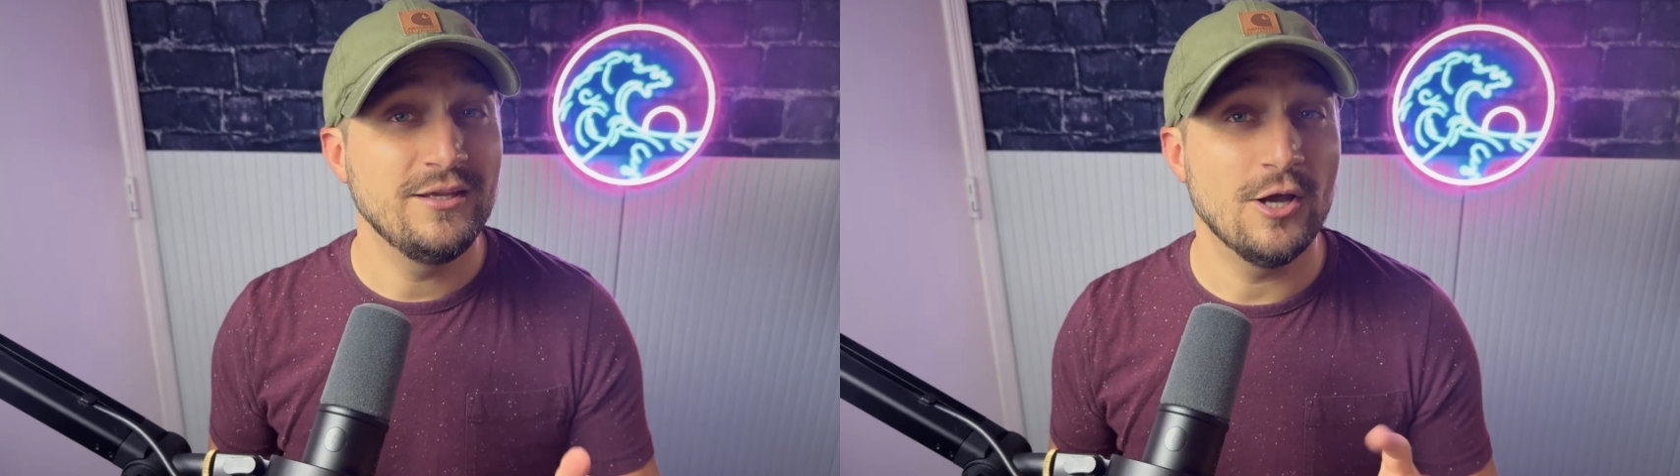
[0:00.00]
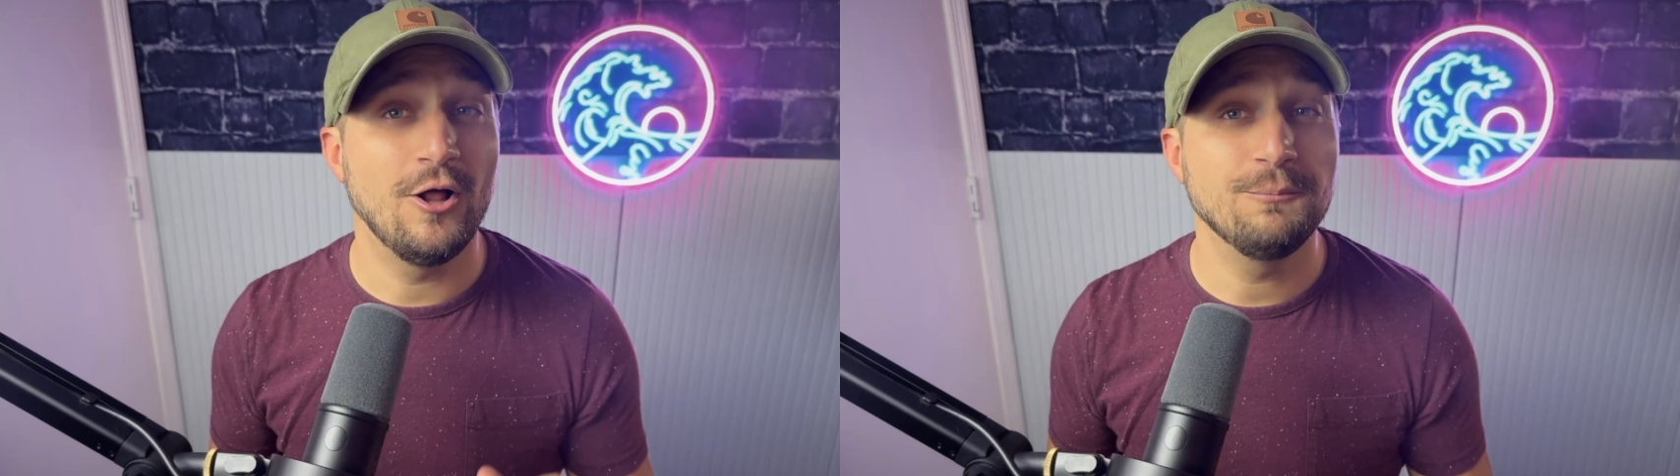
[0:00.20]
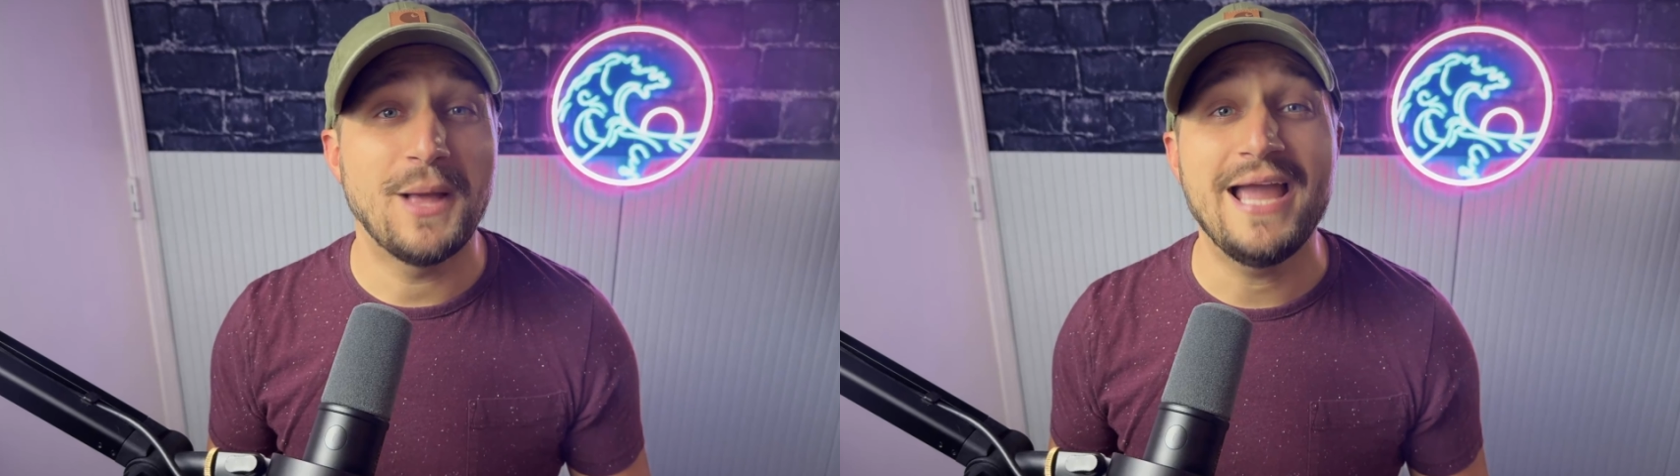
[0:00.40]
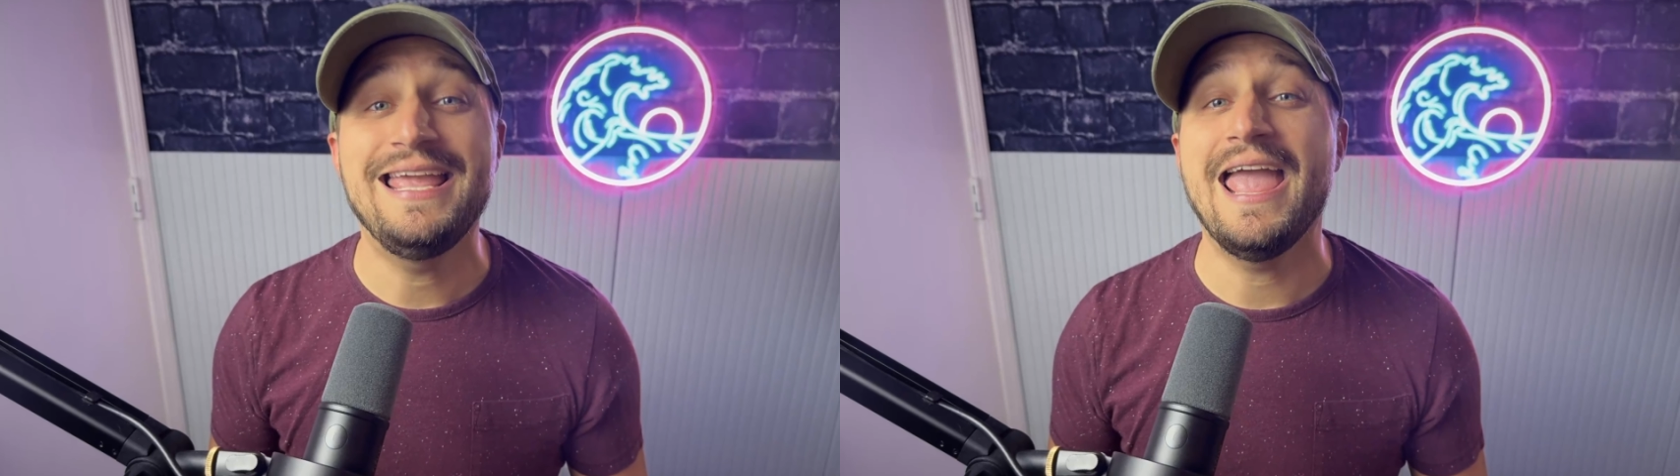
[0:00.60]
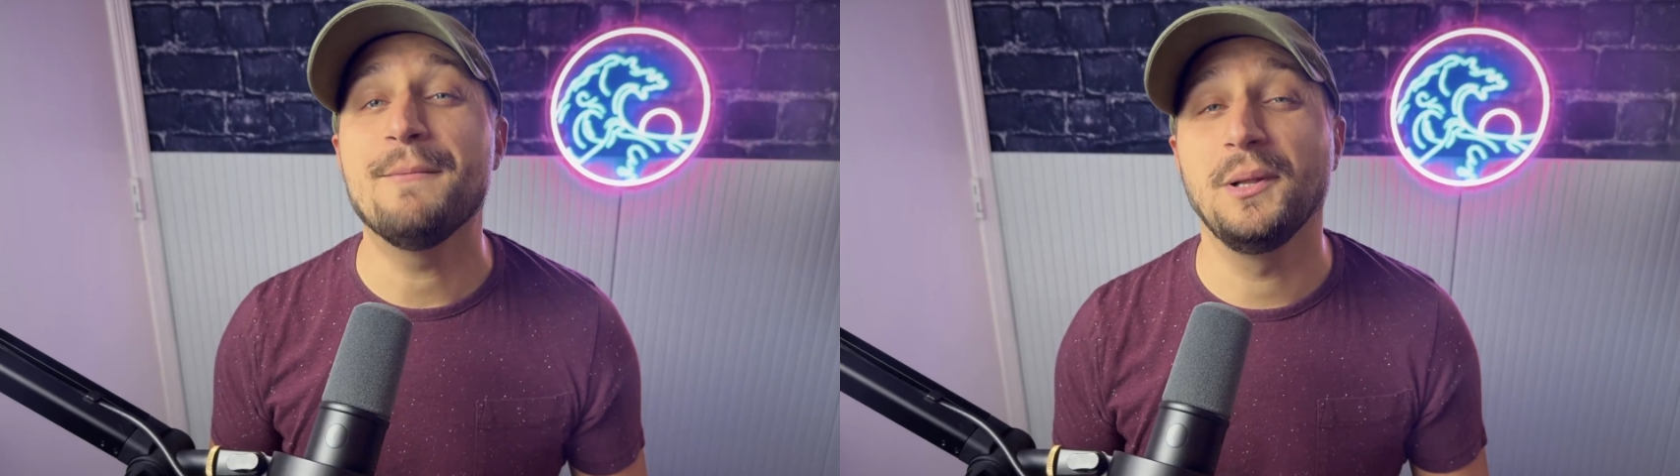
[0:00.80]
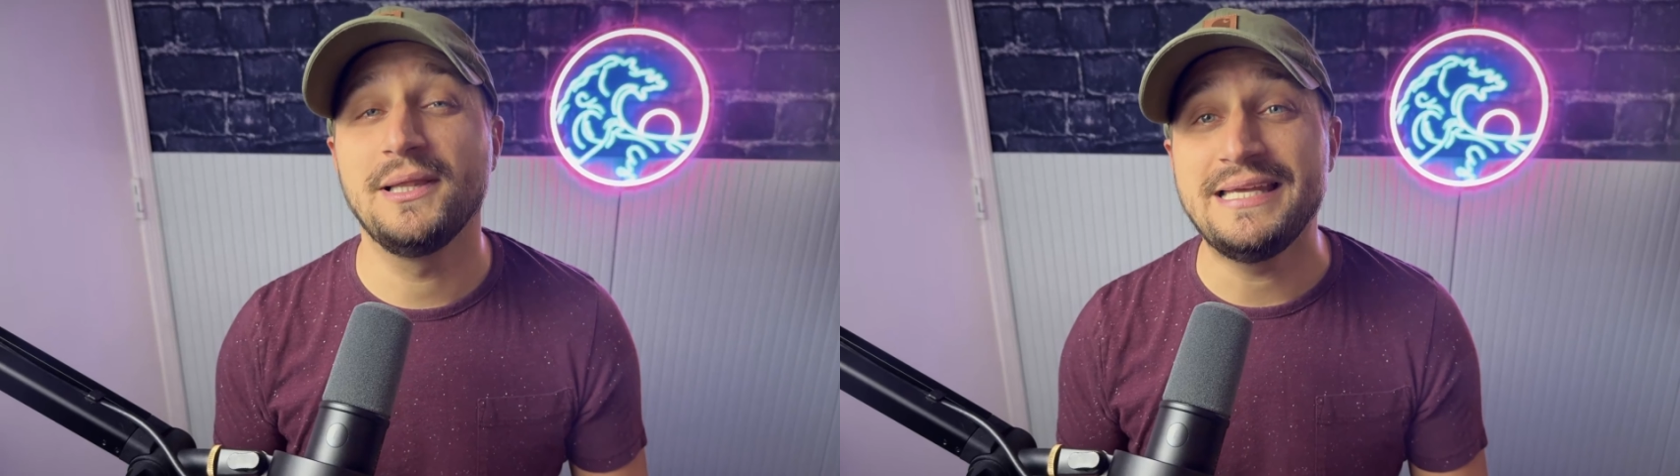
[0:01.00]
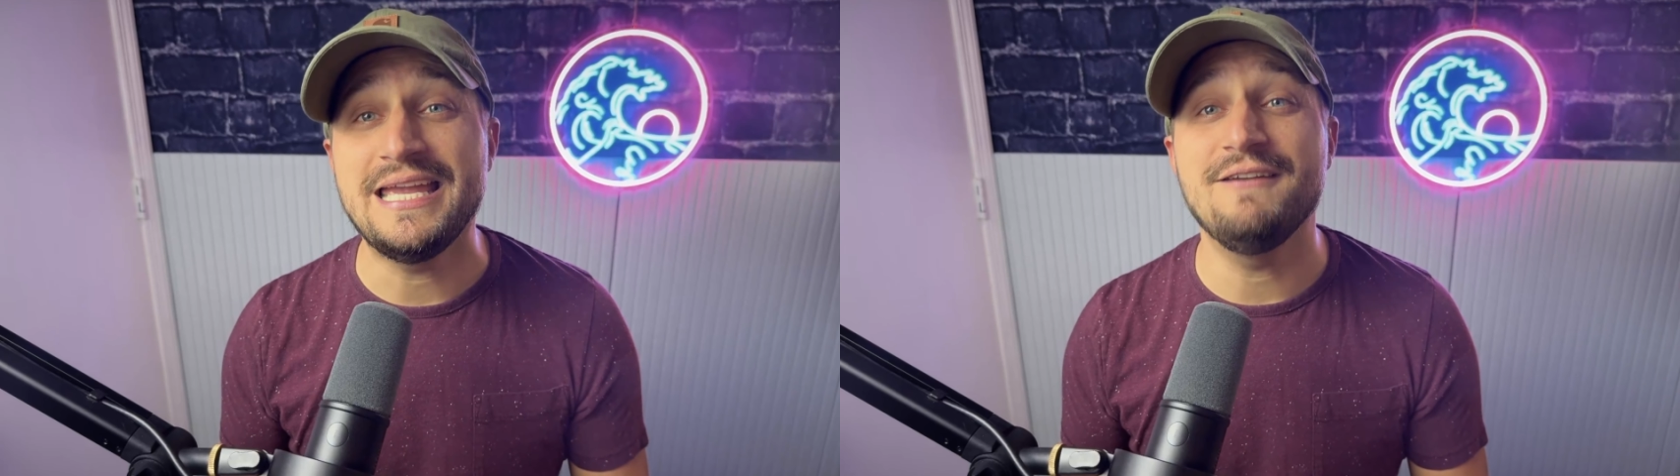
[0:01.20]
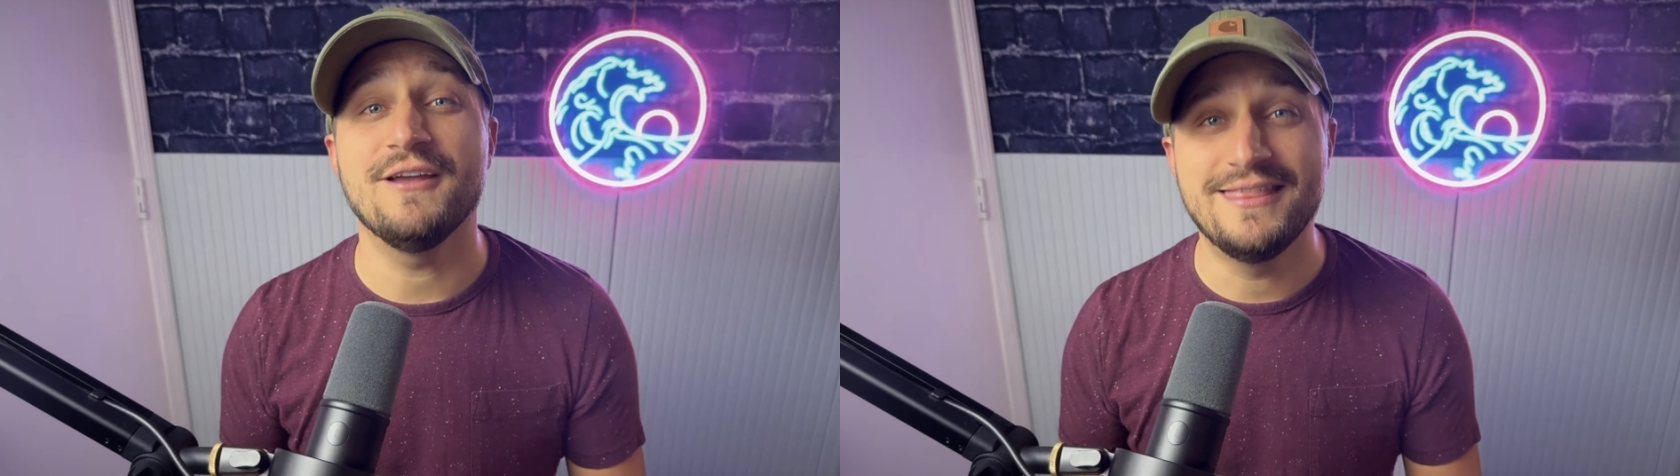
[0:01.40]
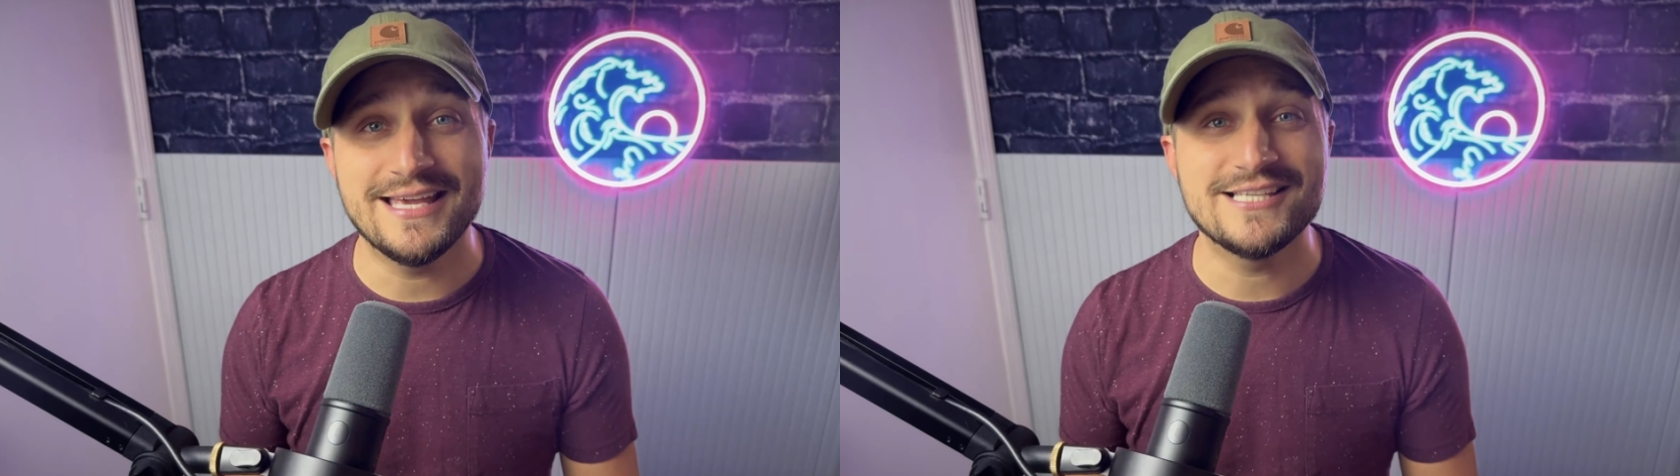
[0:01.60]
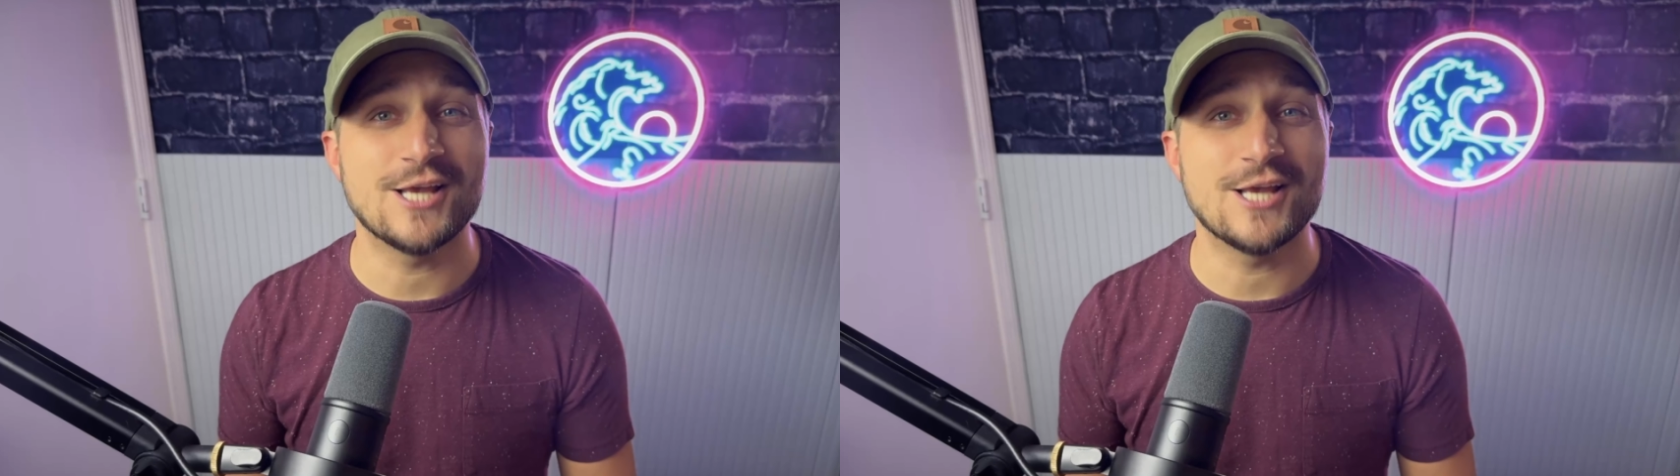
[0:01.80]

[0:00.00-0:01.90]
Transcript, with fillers: Y'all, I can't believe this